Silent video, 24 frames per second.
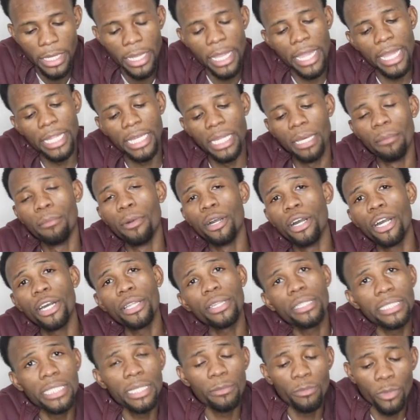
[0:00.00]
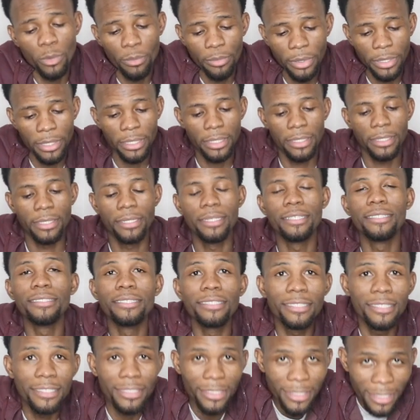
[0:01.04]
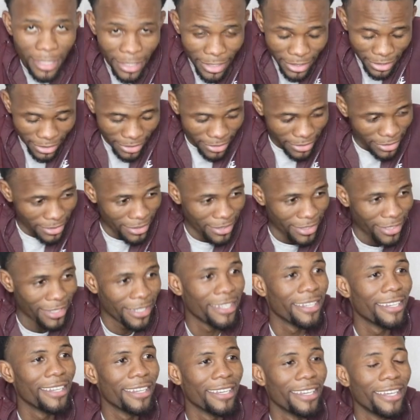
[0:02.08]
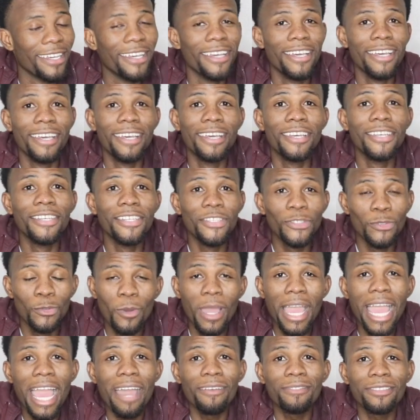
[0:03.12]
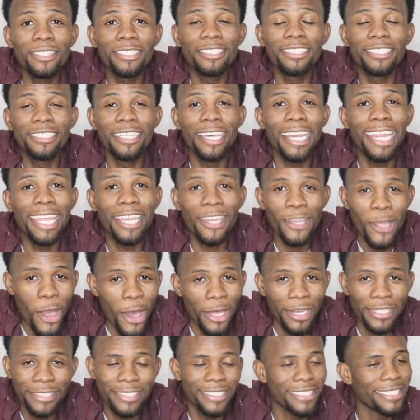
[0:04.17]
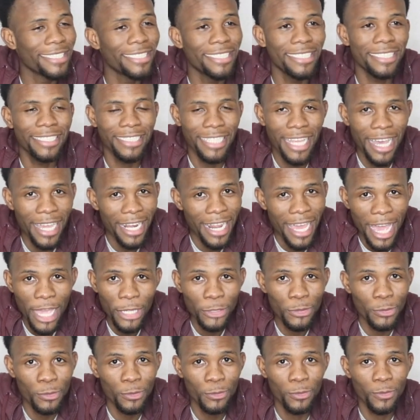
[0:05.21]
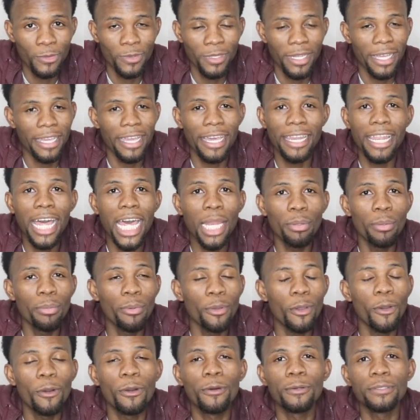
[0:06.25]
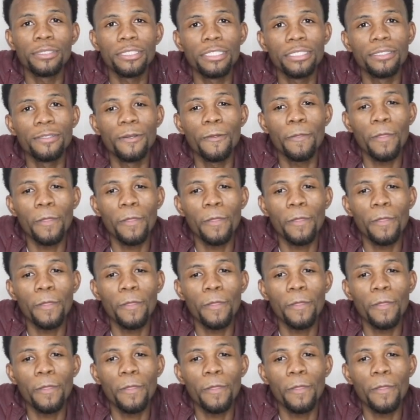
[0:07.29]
And then my other tip will be study. You have to study in college. This is not high school. Like, a lot of people go on to